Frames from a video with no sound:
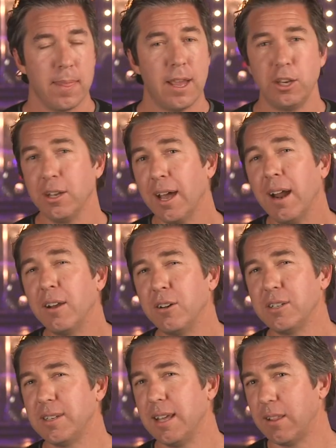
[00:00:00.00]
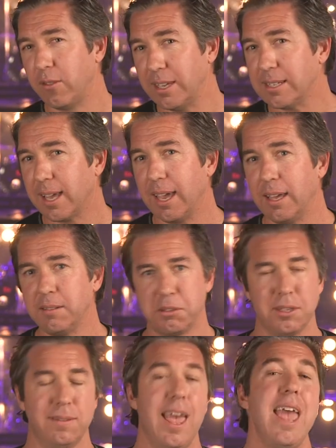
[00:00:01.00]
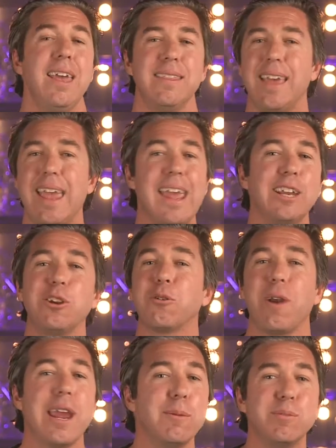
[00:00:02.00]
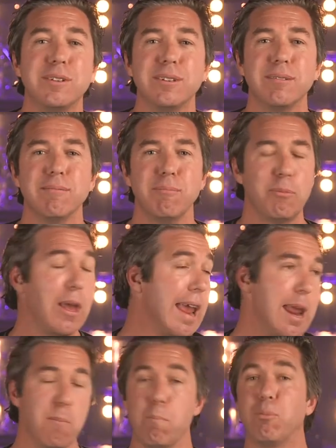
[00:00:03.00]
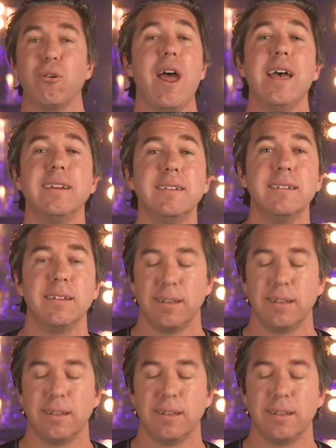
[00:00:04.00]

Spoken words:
Now you got to understand that these kids, they ate grapes, they ate bread,